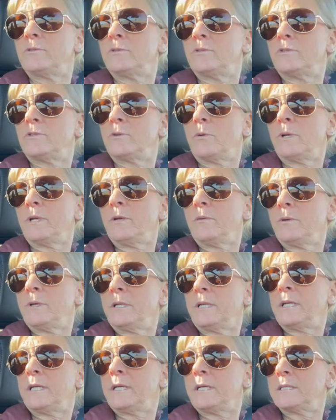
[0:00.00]

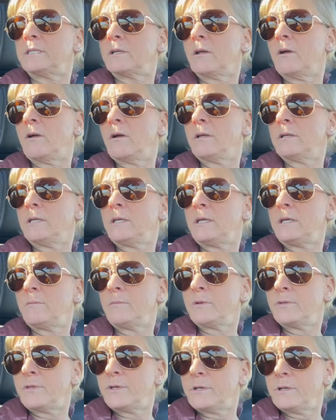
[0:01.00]
21 days on
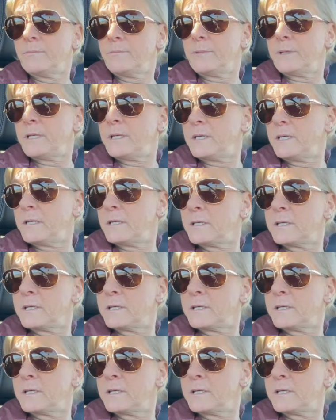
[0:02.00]
chemotherapy